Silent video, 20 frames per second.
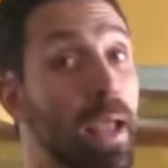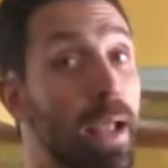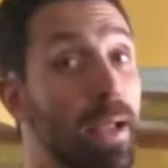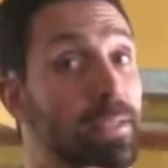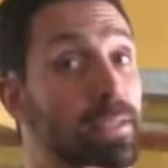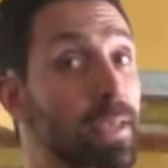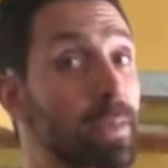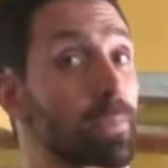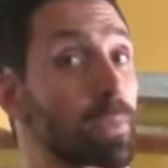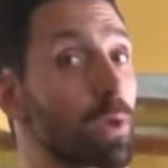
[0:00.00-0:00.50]

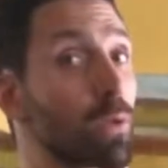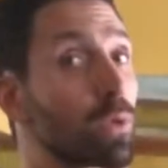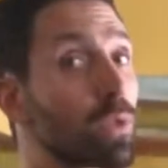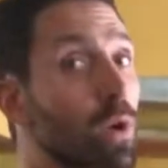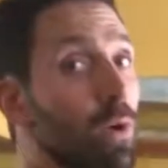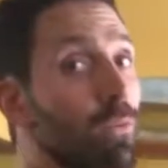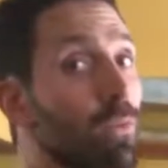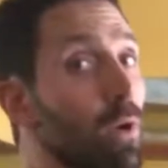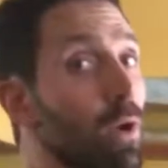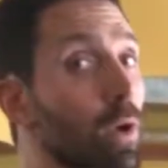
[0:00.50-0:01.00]
And same thing with
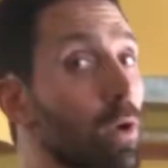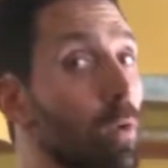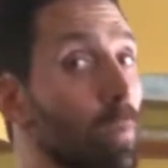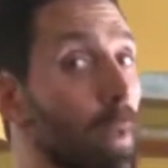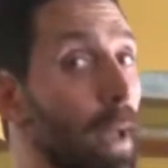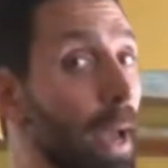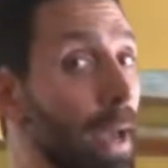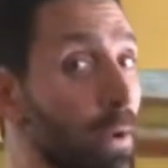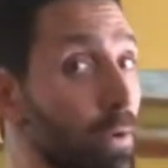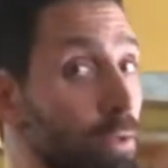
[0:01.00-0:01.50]
our vertical
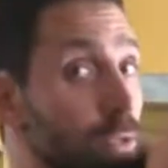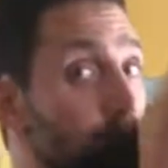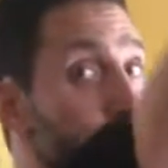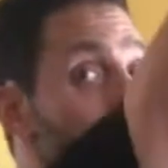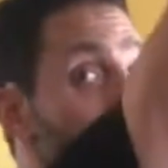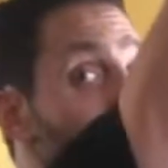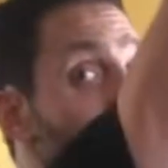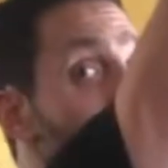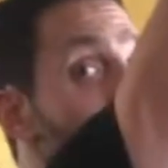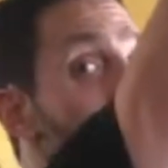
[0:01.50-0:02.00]
patterns
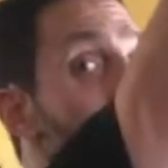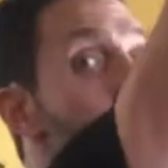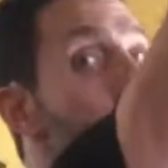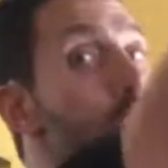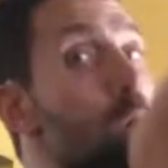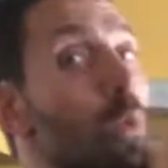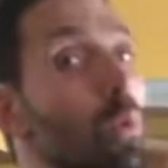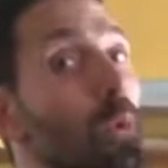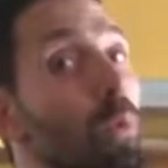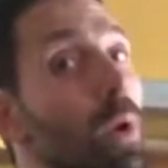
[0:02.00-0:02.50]
too, right?
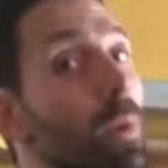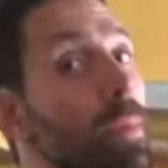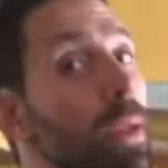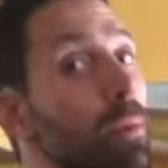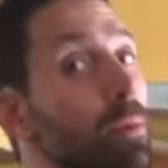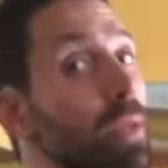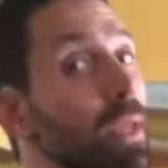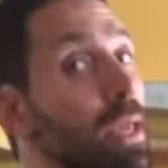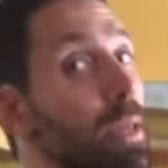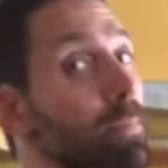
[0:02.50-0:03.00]
We want to
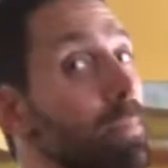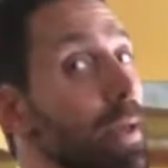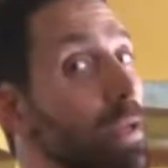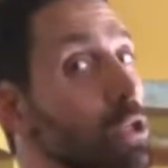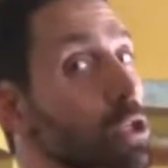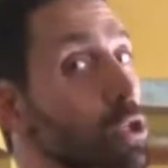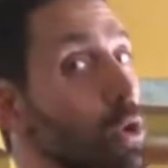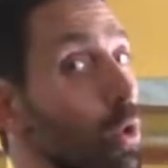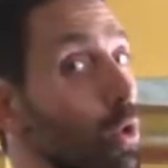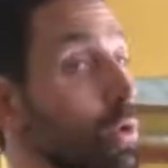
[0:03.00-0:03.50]
be able to keep
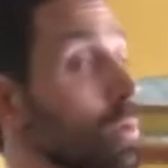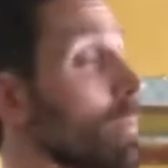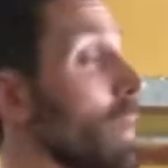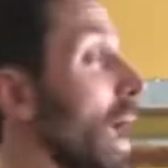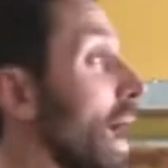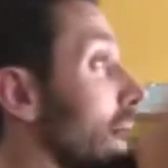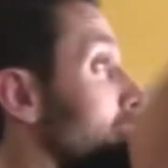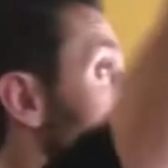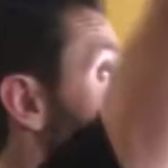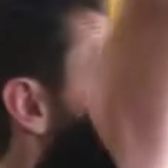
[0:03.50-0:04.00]
that shoulder back